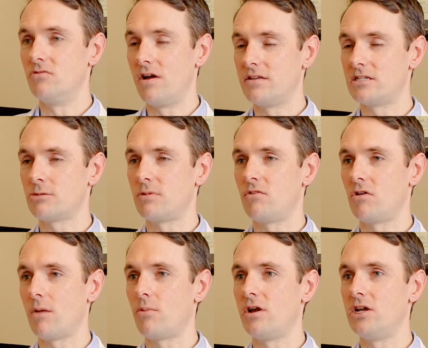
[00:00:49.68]
around the time of your
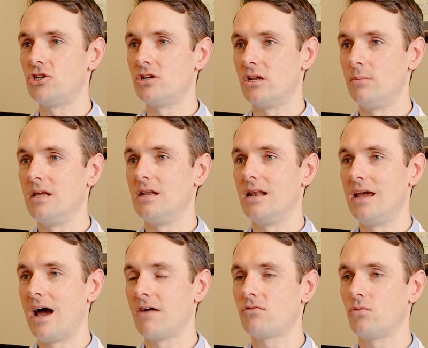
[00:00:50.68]
operation and immediately
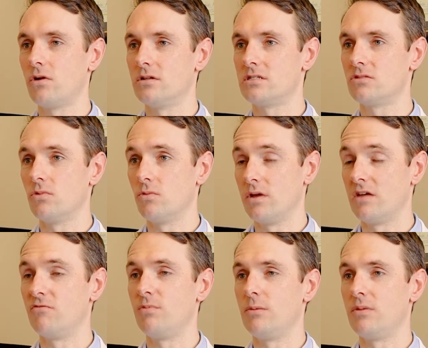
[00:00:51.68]
afterwards. We
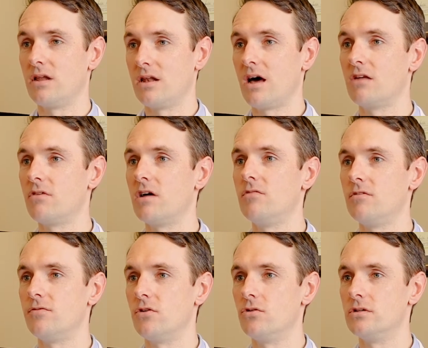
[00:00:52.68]
give people a lot of
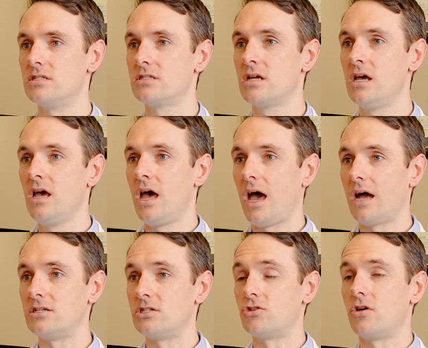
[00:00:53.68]
IV fluids
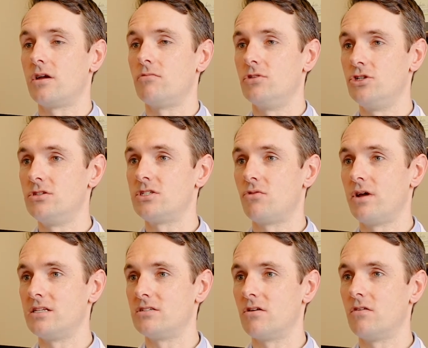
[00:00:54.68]
to try and reduce the
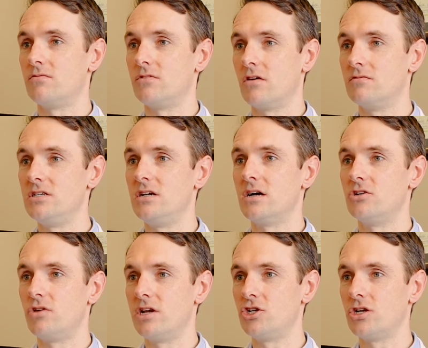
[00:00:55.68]
rates of
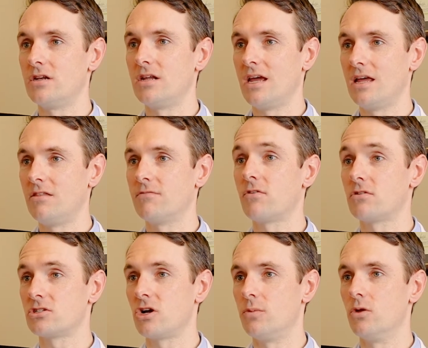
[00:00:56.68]
dehydration in the
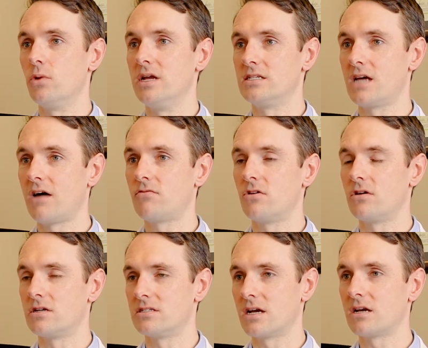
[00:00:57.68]
first couple of weeks after,
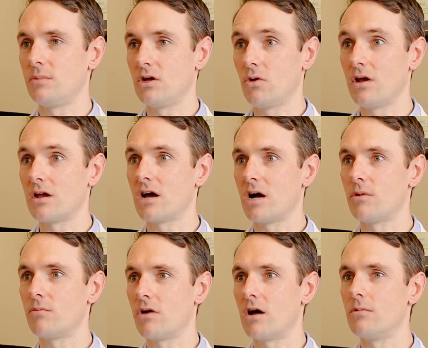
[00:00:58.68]
because that can be quite a
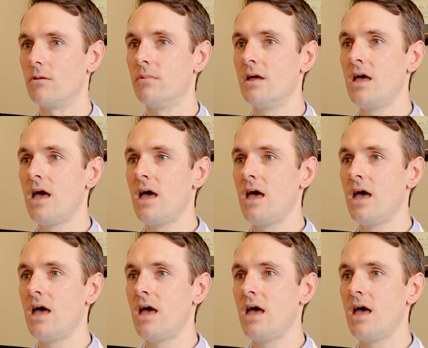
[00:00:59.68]
common problem.